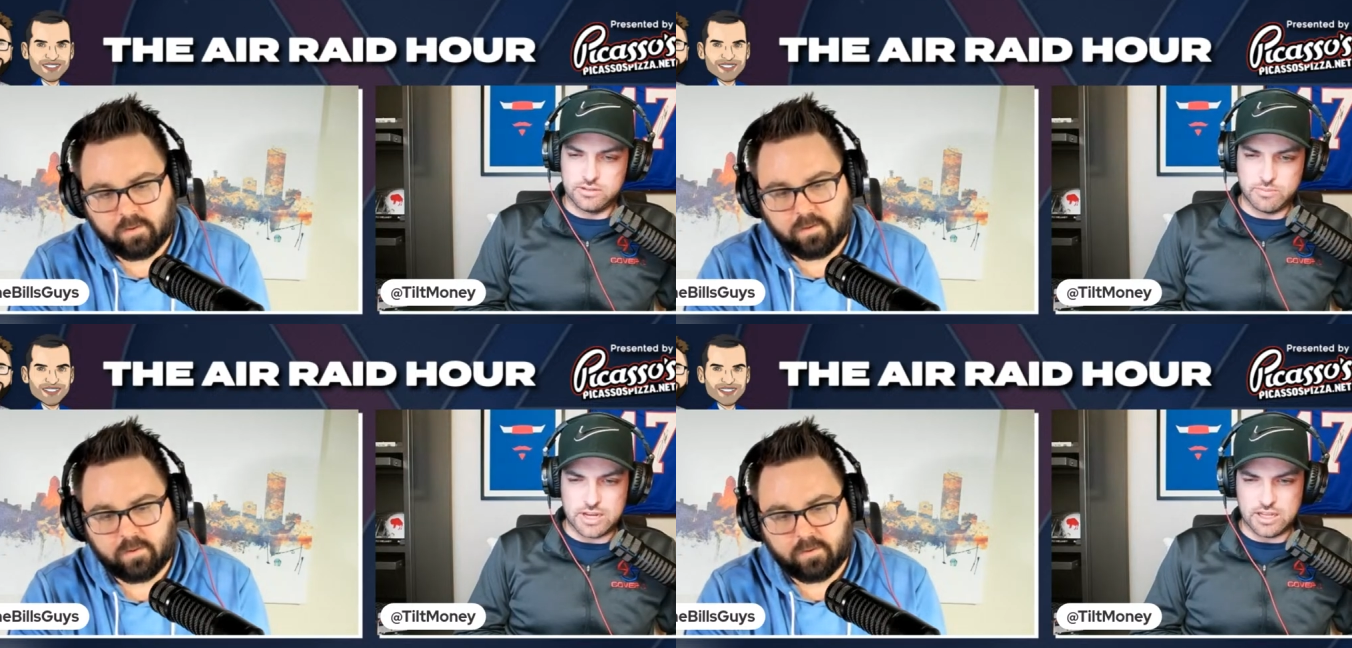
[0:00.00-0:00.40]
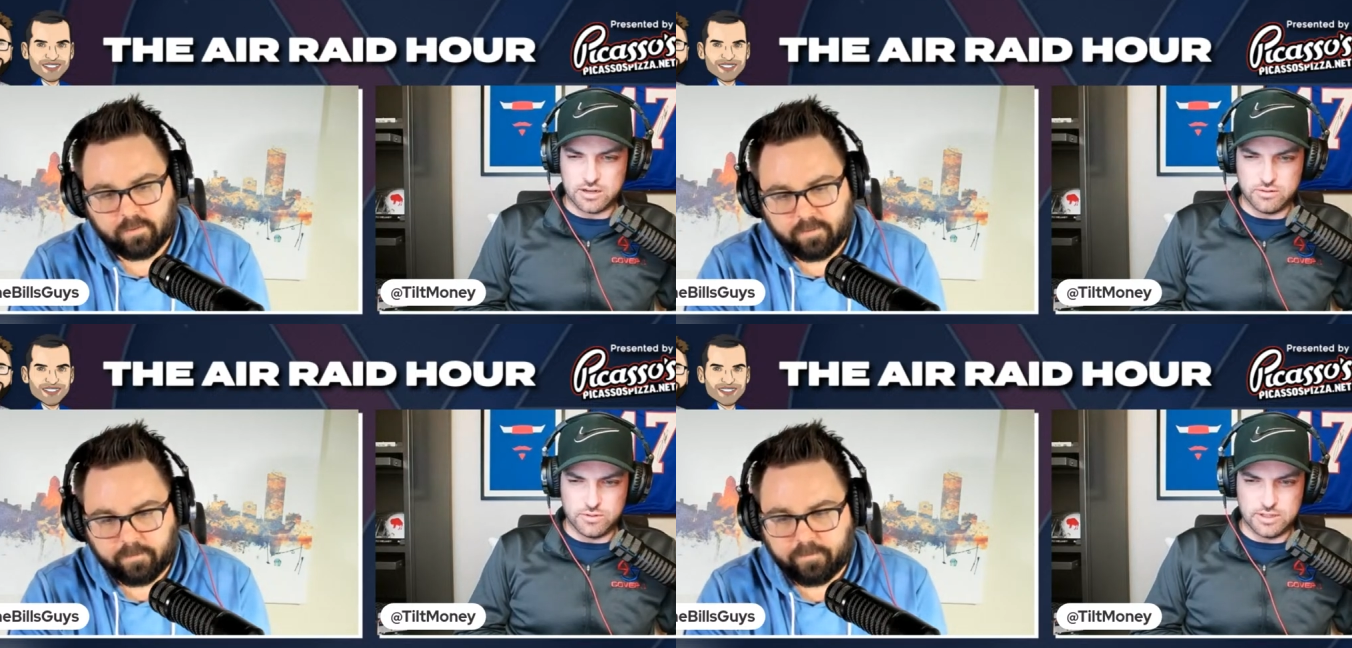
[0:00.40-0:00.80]
Speaker 1: depending
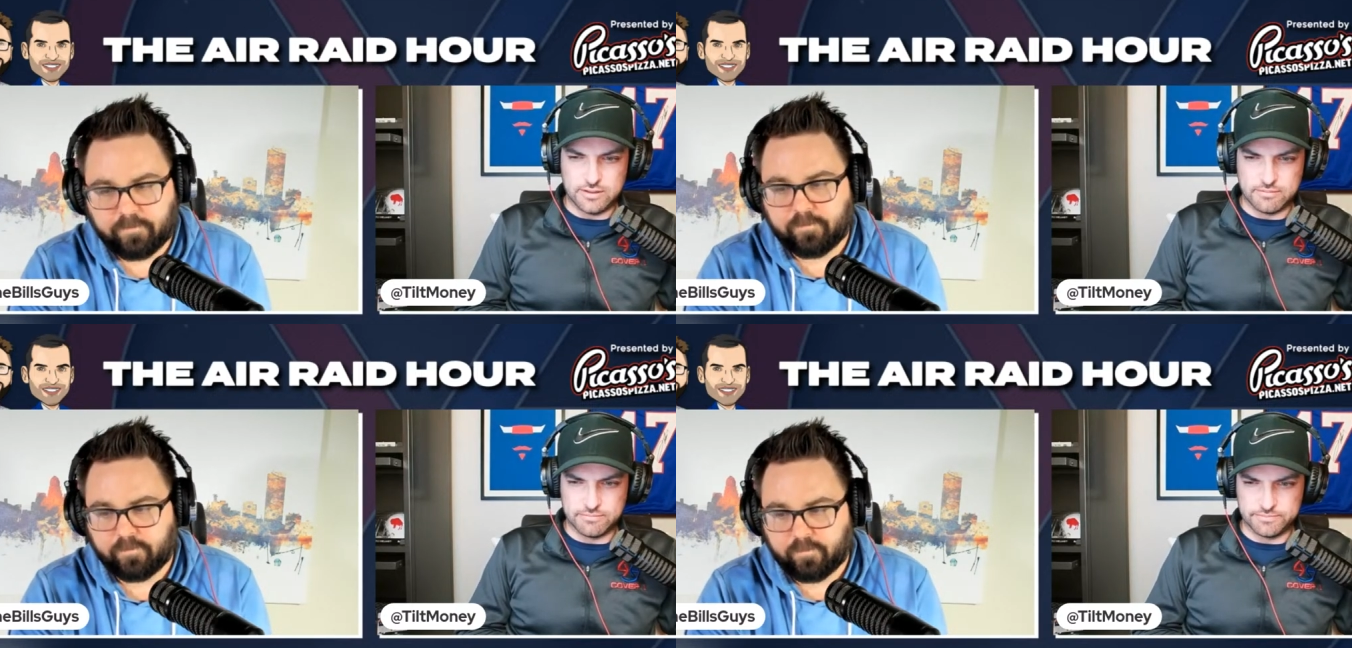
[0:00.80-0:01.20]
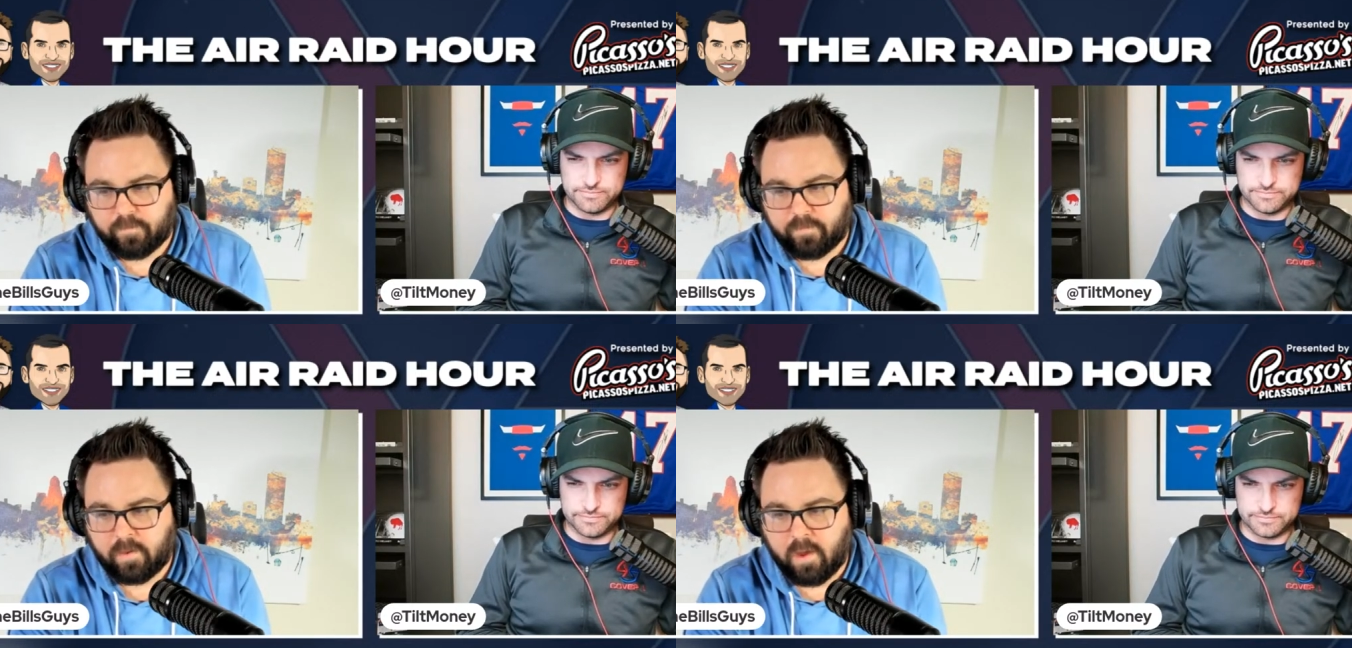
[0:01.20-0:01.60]
on who it is.
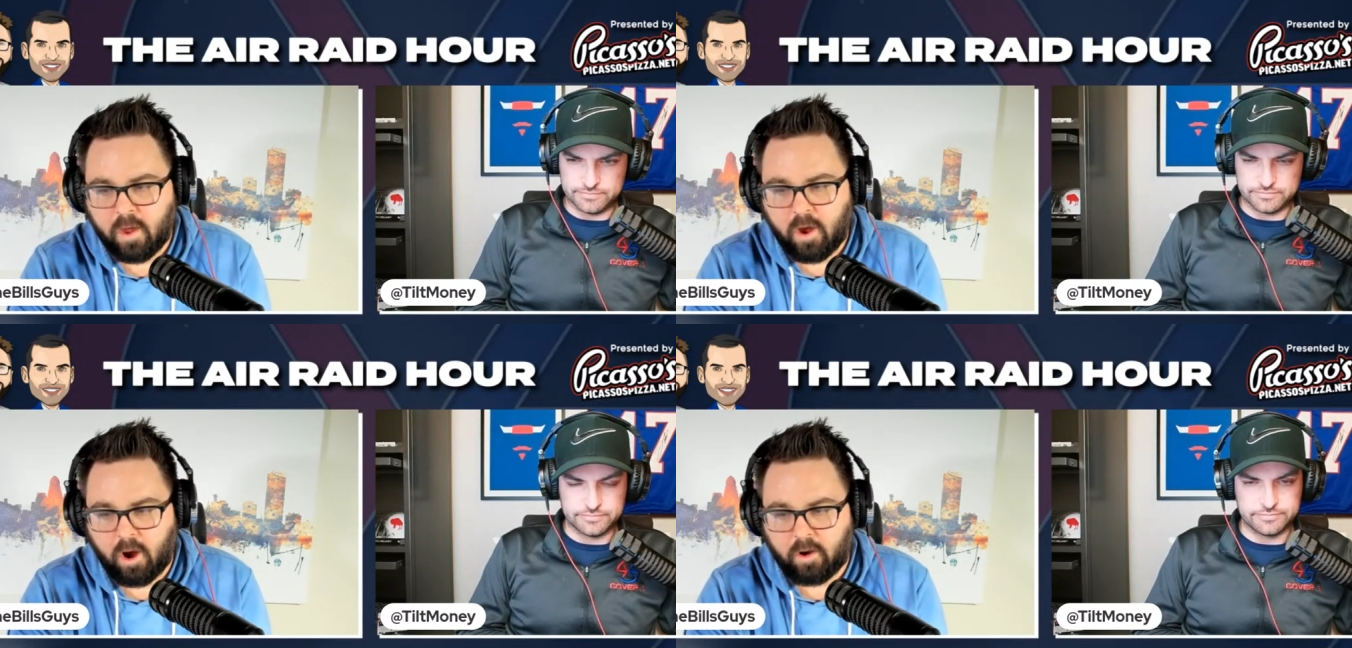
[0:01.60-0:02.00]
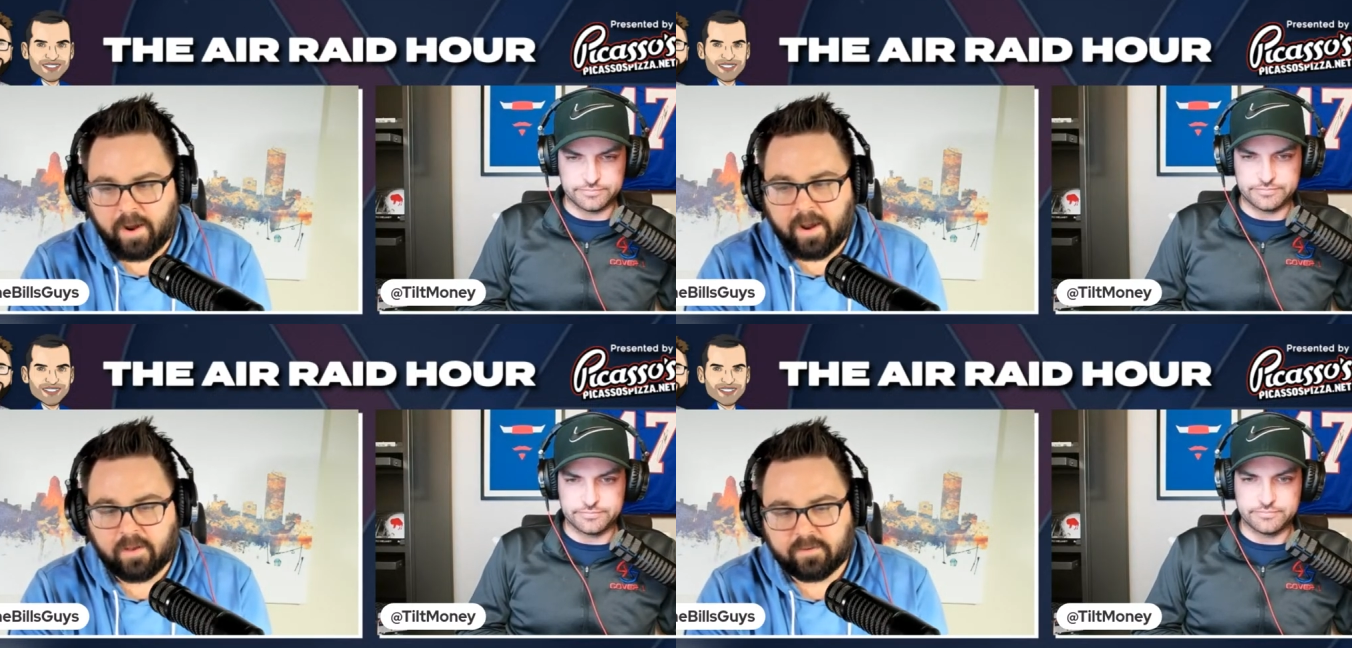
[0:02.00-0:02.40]
Speaker 2: All
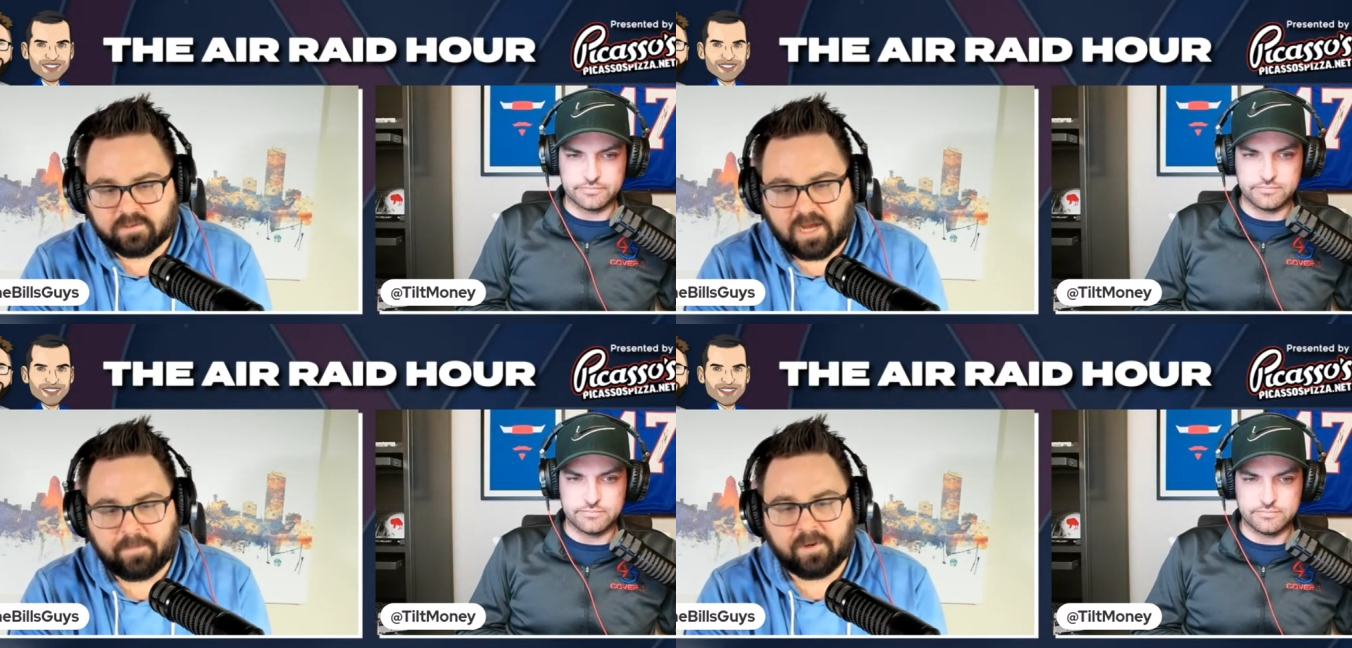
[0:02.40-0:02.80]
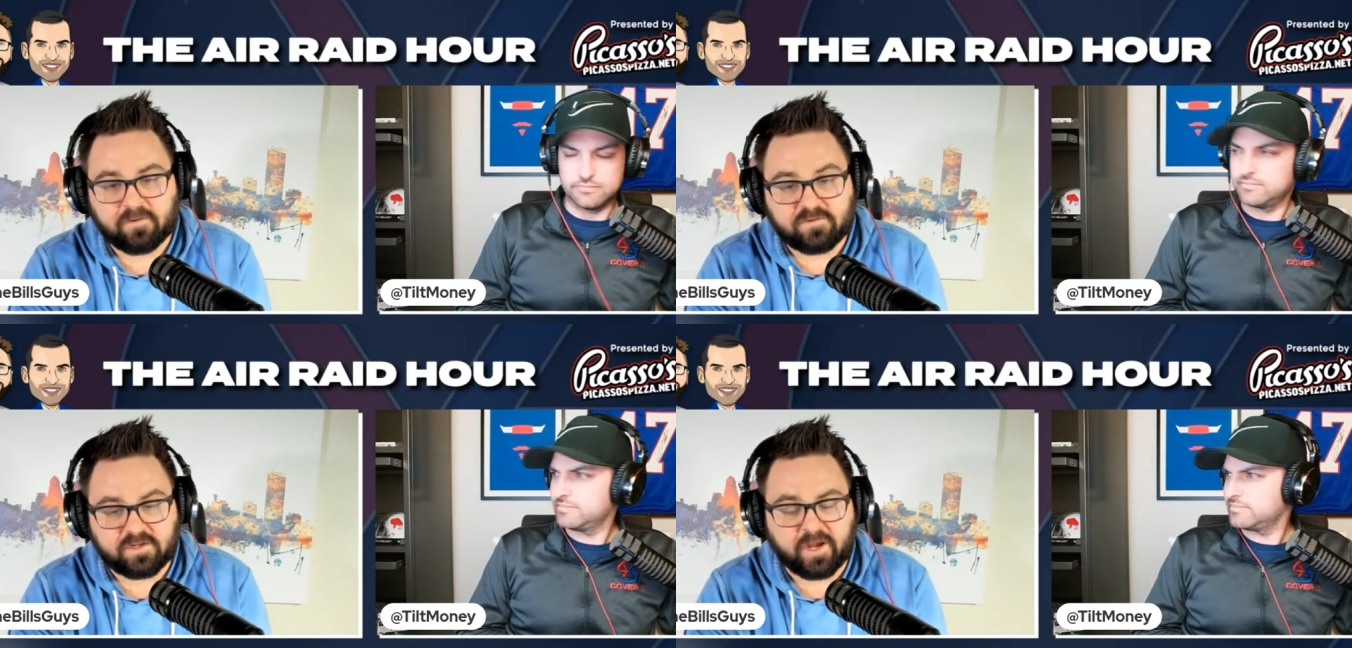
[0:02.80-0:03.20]
right. The topic
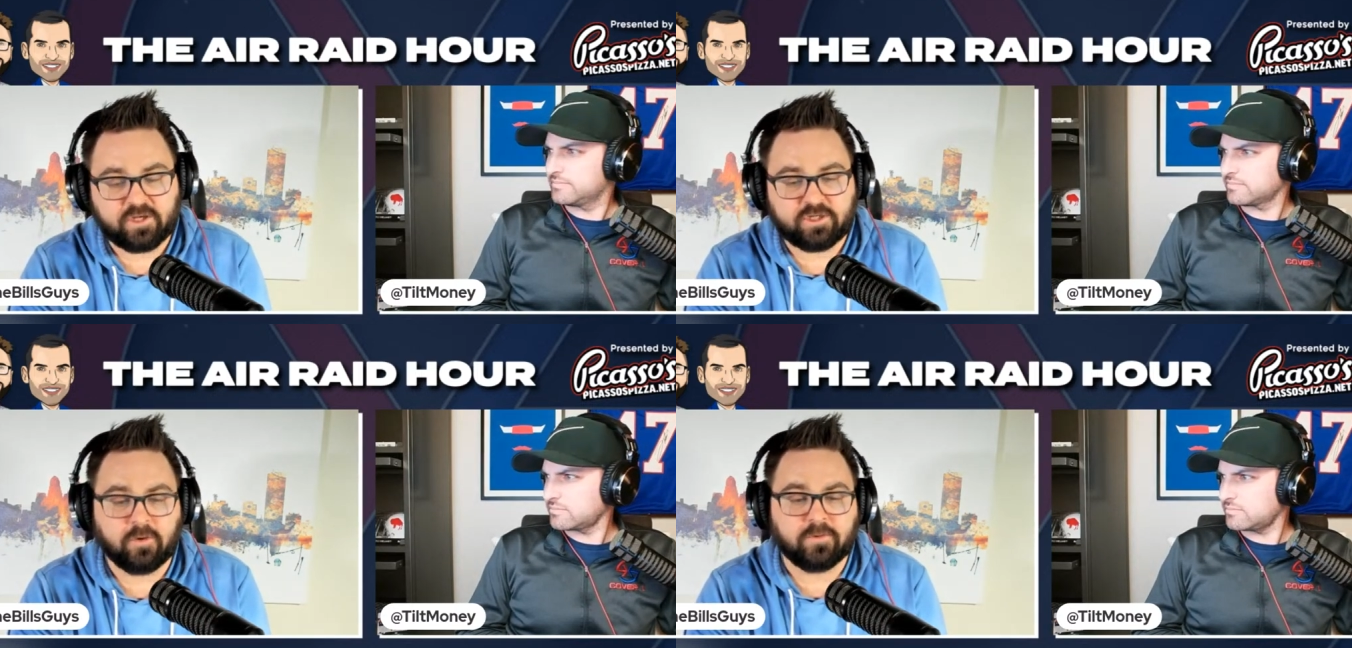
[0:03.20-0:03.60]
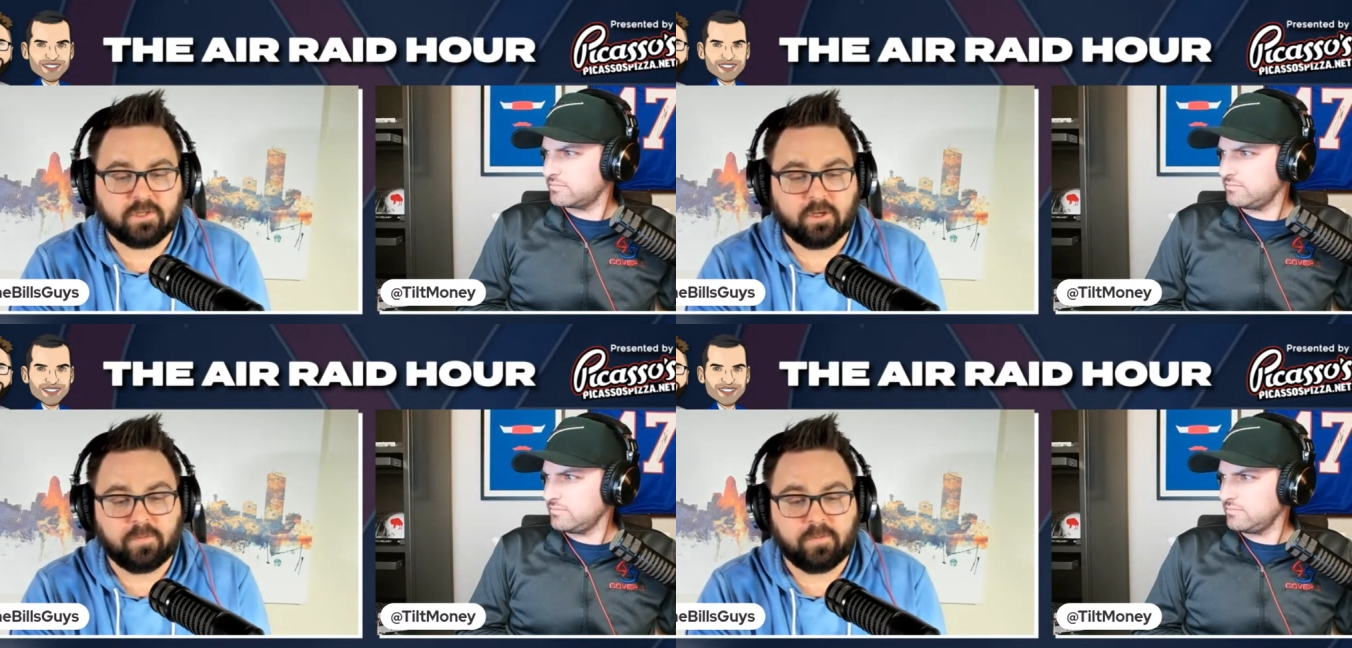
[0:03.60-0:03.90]
of tonight's show is going to